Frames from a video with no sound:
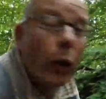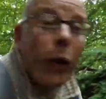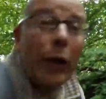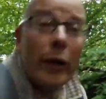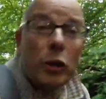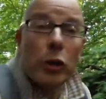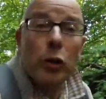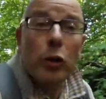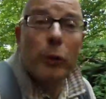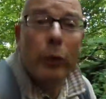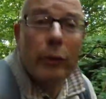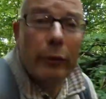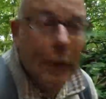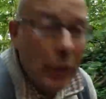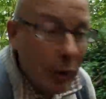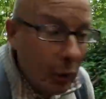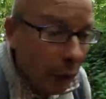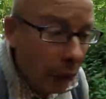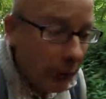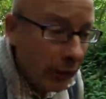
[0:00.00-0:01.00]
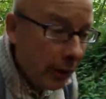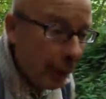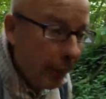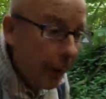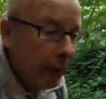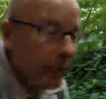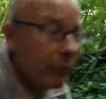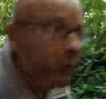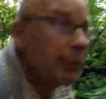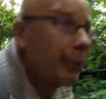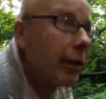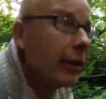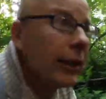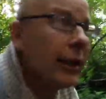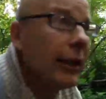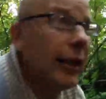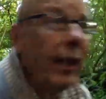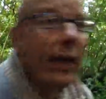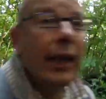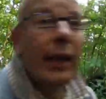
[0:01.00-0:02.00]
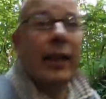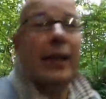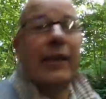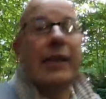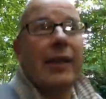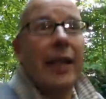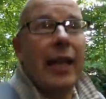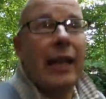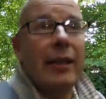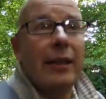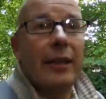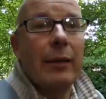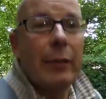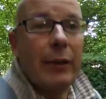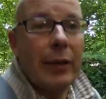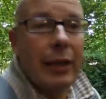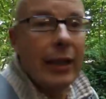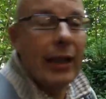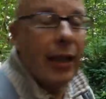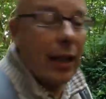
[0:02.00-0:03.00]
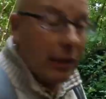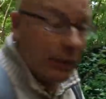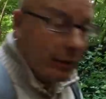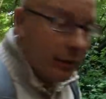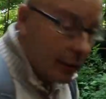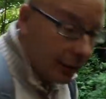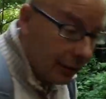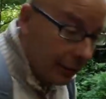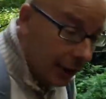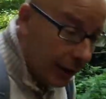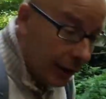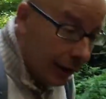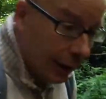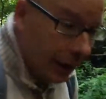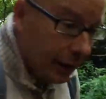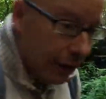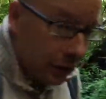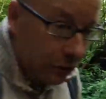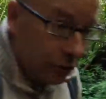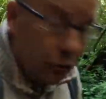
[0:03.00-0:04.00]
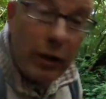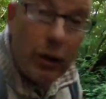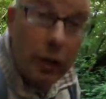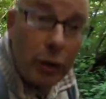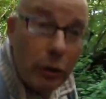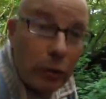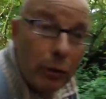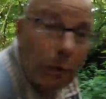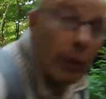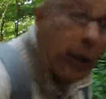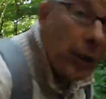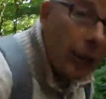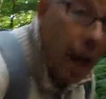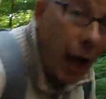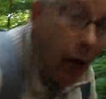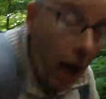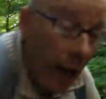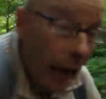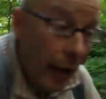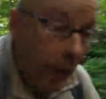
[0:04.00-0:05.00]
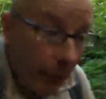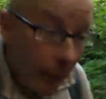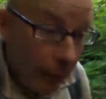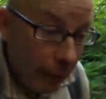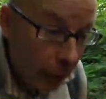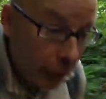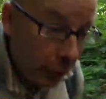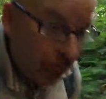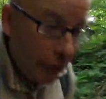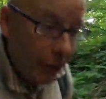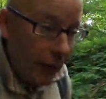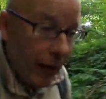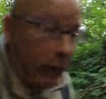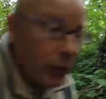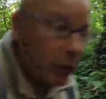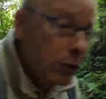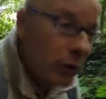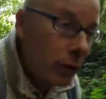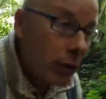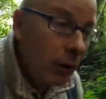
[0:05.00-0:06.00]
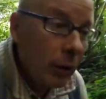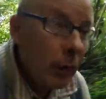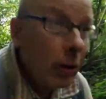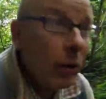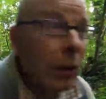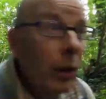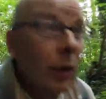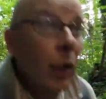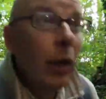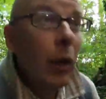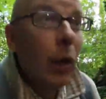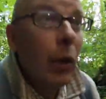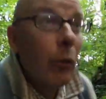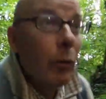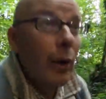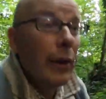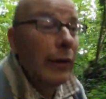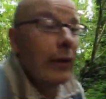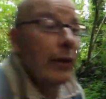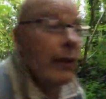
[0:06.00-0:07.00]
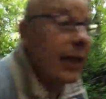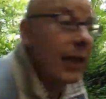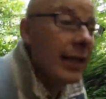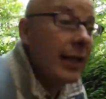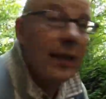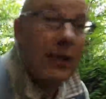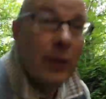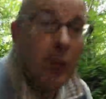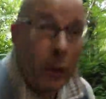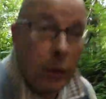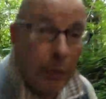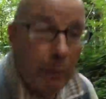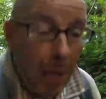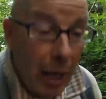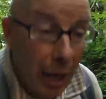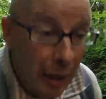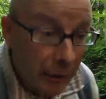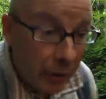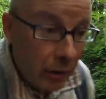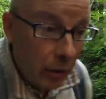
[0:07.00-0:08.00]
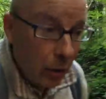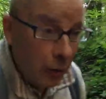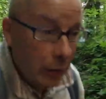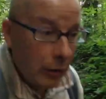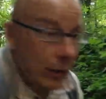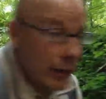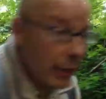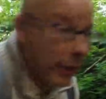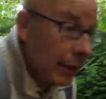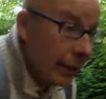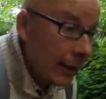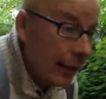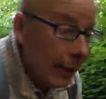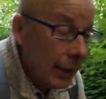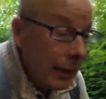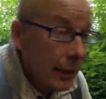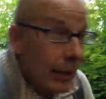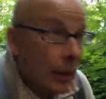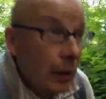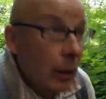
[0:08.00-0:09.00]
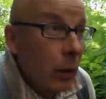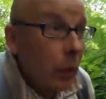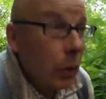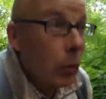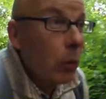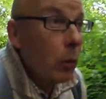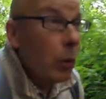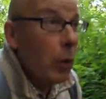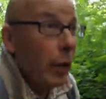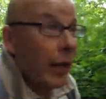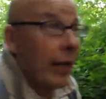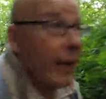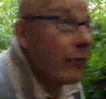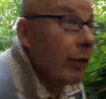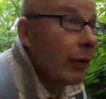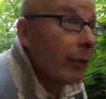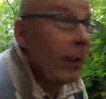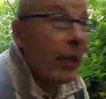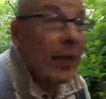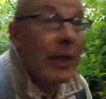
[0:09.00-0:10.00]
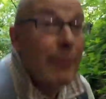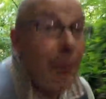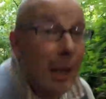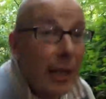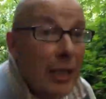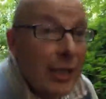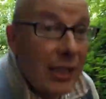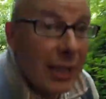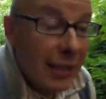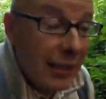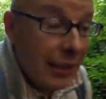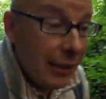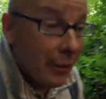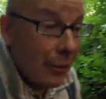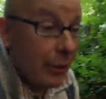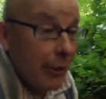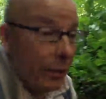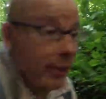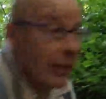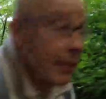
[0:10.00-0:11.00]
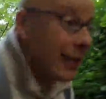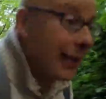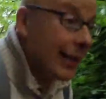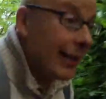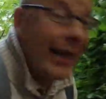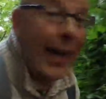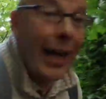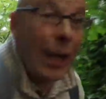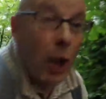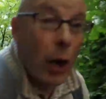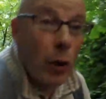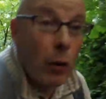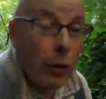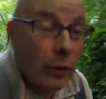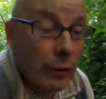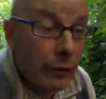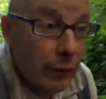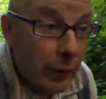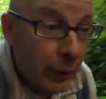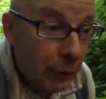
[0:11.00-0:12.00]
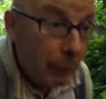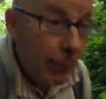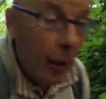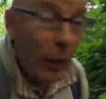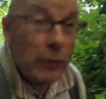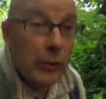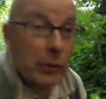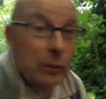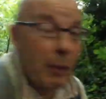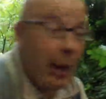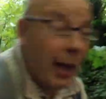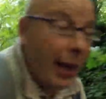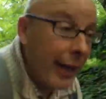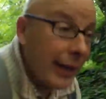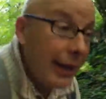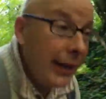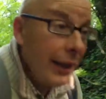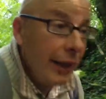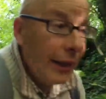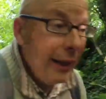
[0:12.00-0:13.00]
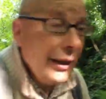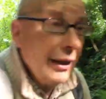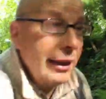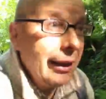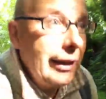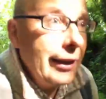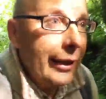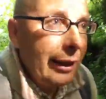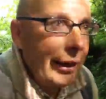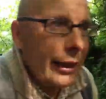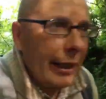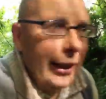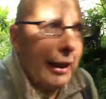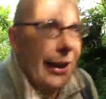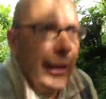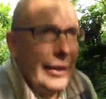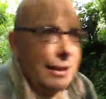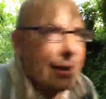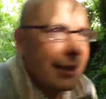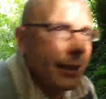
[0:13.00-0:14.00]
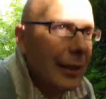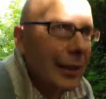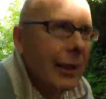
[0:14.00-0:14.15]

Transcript: quite sure whether he knocks him out, whether he stands there with a gun in the traditional highwayman fashion, whether he's got a mask on or whatever, but he manages to get hold of the post bag, and